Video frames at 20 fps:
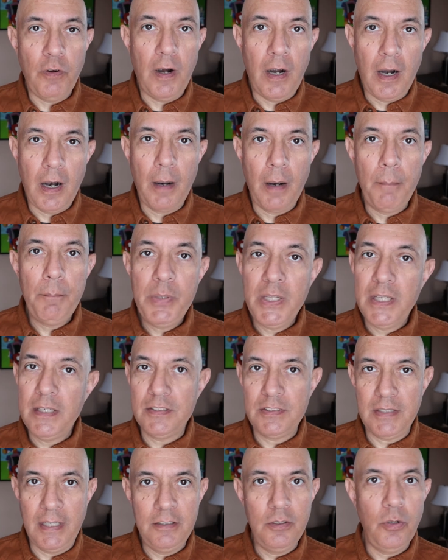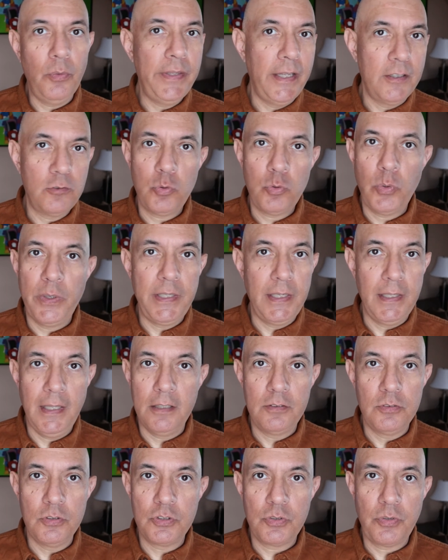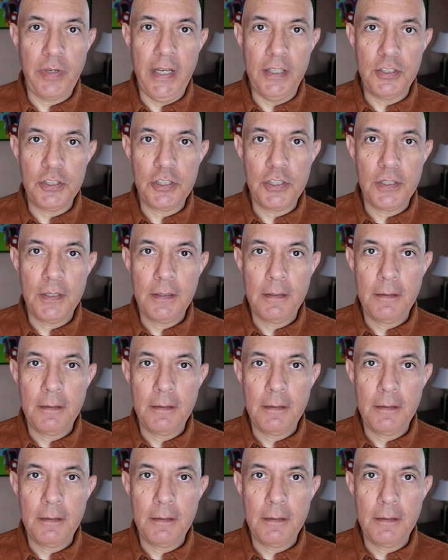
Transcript: arm because I know that's where they like to scratch.